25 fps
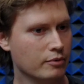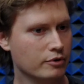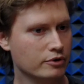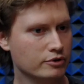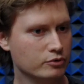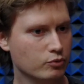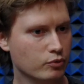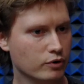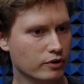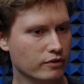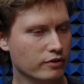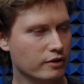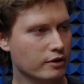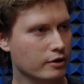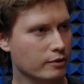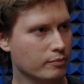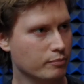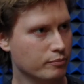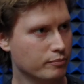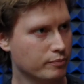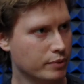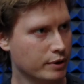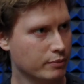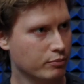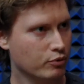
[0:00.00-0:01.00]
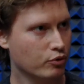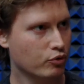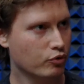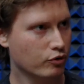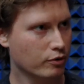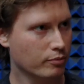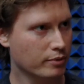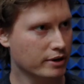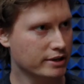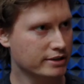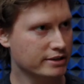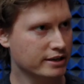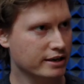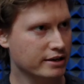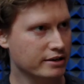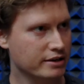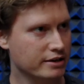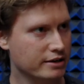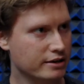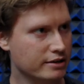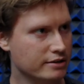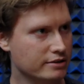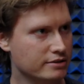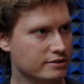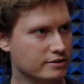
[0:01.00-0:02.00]
one of the people who were
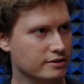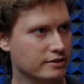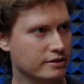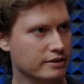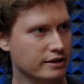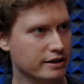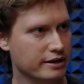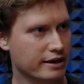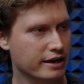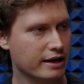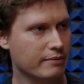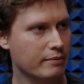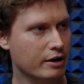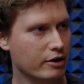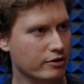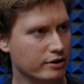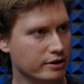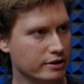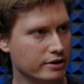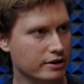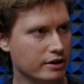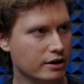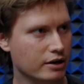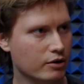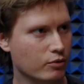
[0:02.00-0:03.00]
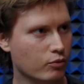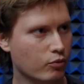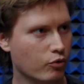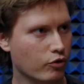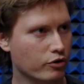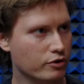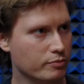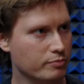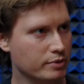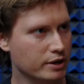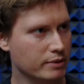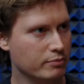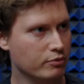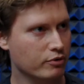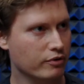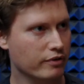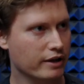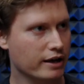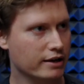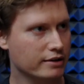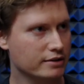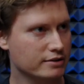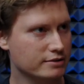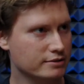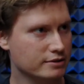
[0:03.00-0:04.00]
maintaining it, he came out and warned people
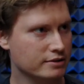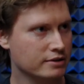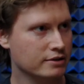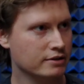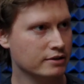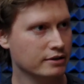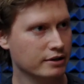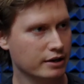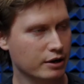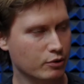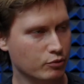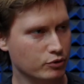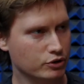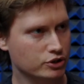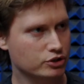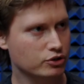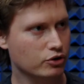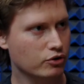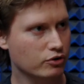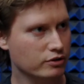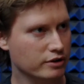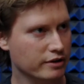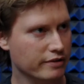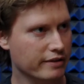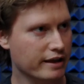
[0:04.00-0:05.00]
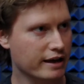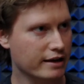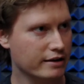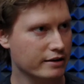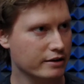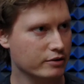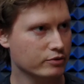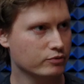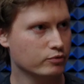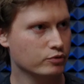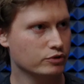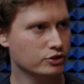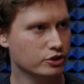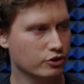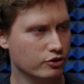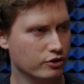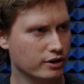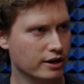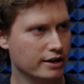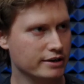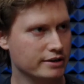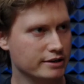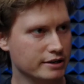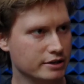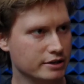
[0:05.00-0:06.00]
that it was sold and that it was a good